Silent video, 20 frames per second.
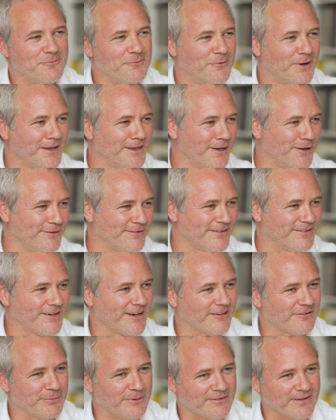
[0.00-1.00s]
when those
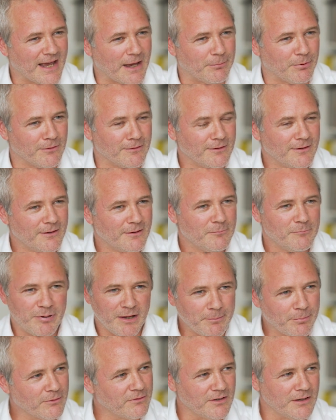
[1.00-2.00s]
adjustments happen,
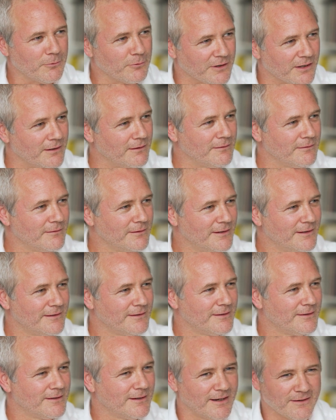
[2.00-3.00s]
people deal with it.
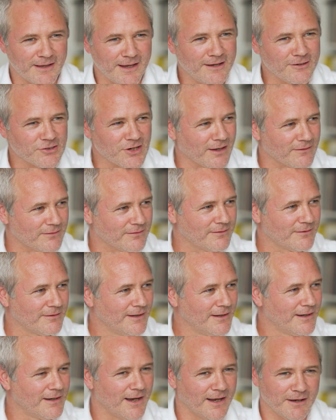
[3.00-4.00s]
And they adjust.
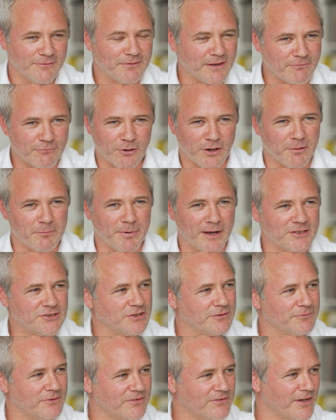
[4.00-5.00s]
And if they've got a
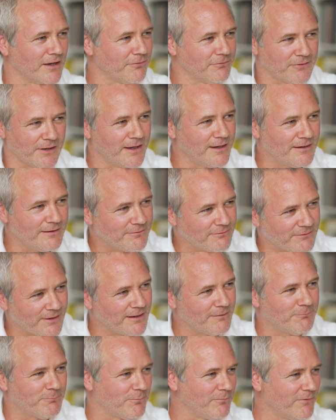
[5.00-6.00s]
budget for stuff,
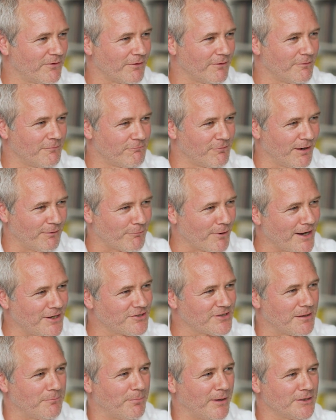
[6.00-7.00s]
they
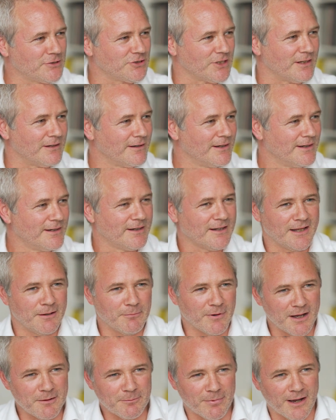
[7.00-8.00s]
rearrange their budget. And they
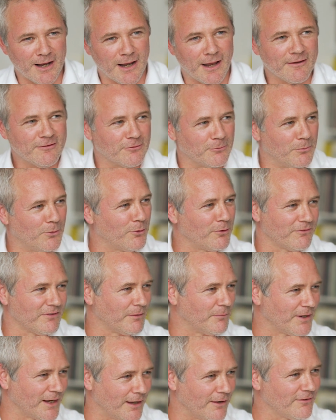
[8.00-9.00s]
might buy less or more of
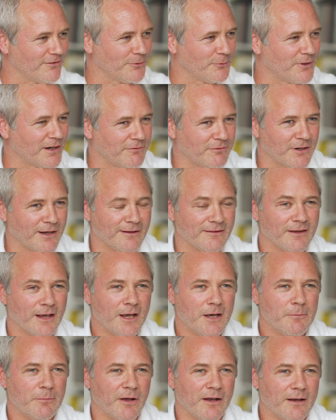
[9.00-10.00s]
something else or whatever it is.
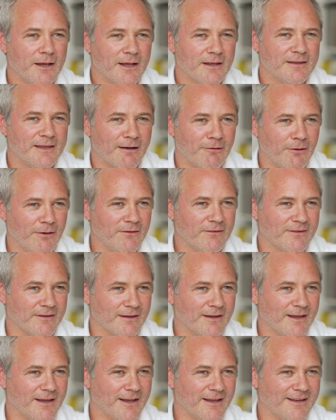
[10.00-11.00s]
But there
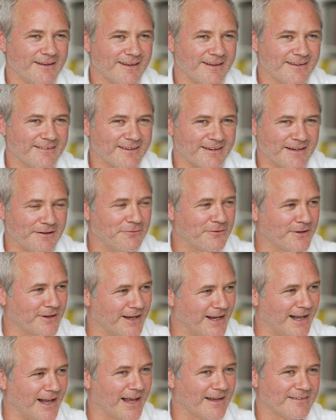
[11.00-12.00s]
is
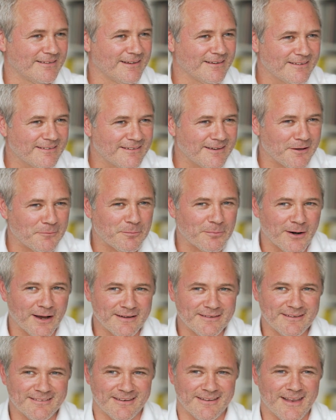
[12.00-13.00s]
significant elasticity in
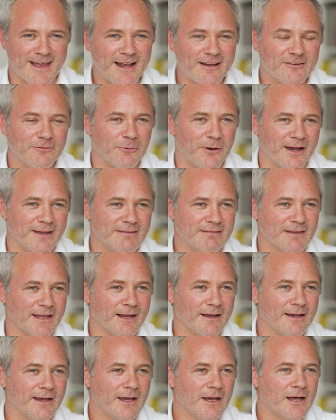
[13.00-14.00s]
prices. And that's why I
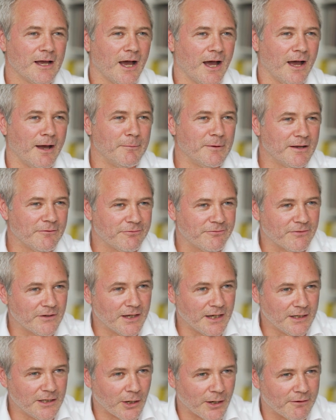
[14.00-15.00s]
think
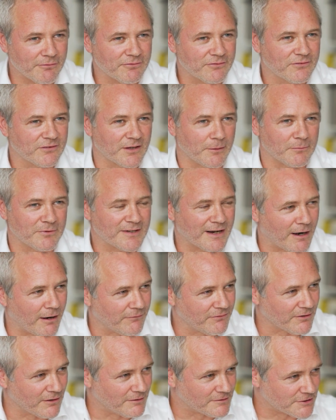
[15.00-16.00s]
if some
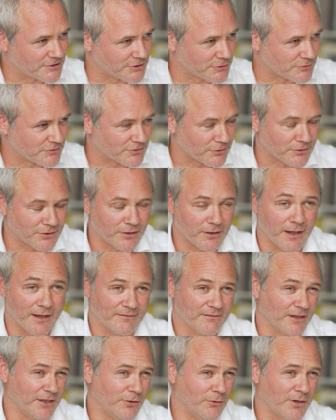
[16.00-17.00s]
tariffs are introduced on,
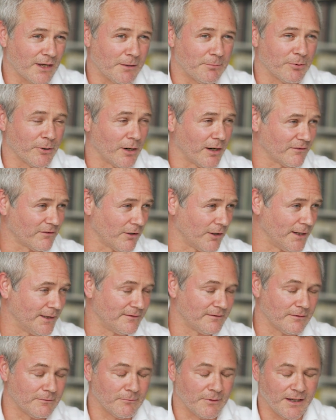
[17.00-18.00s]
let's say, UK products
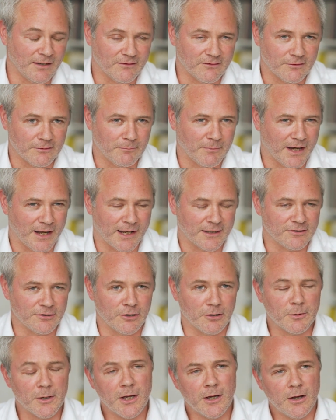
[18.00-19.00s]
going into mainland
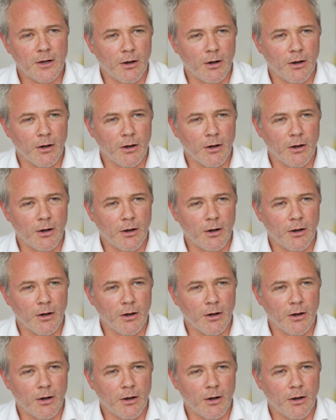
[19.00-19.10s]
Europe,